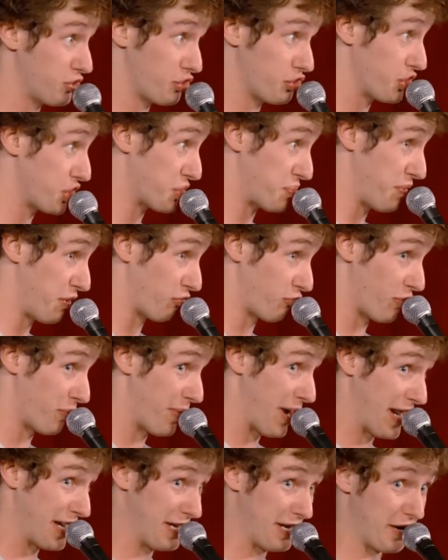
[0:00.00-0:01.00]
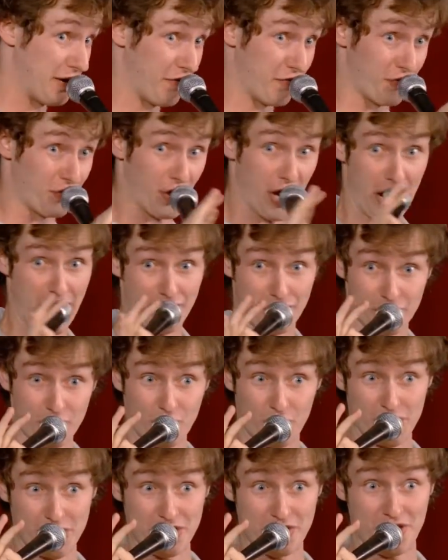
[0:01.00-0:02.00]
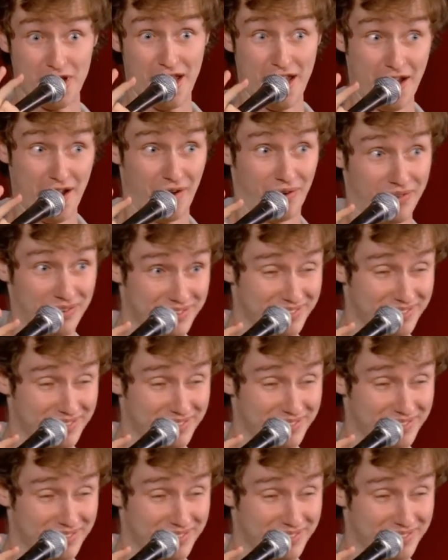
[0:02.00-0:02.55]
you'll just be reminded of her everywhere you go.